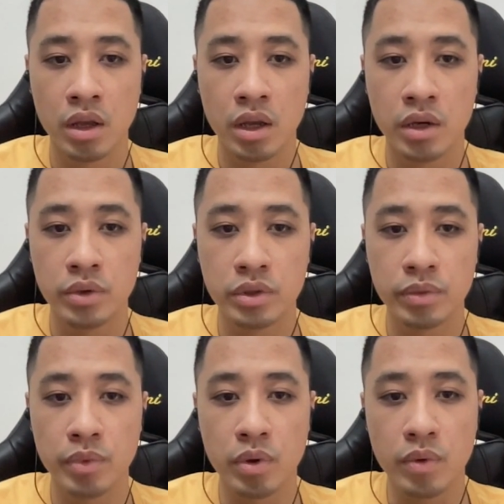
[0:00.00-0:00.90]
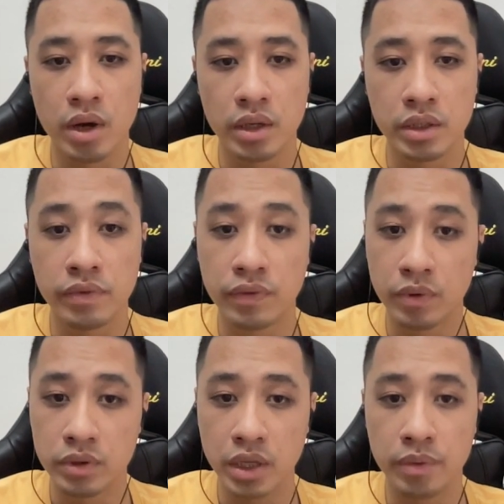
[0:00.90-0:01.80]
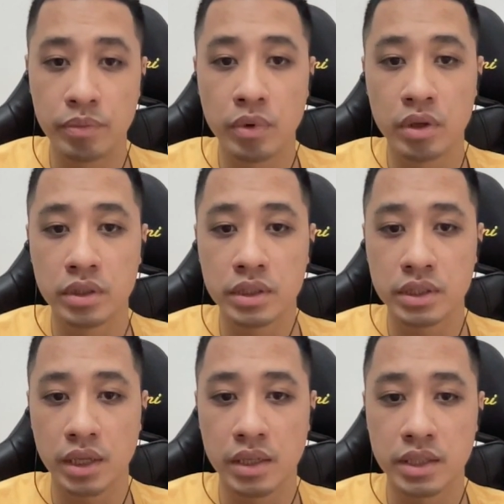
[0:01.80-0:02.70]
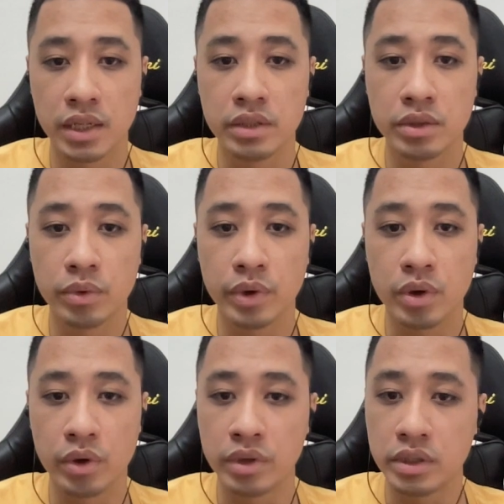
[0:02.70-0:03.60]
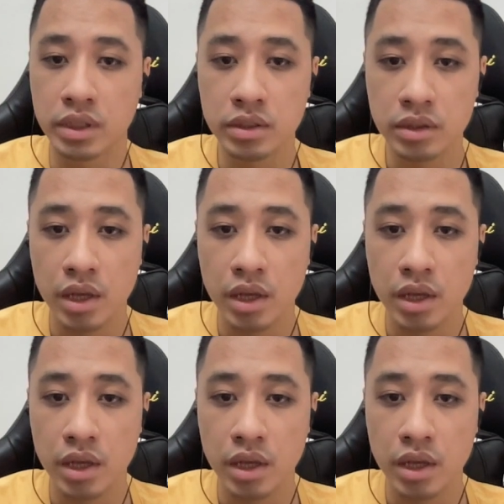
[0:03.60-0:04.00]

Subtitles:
Due to the poor quantity of food and poor sanitary conditions,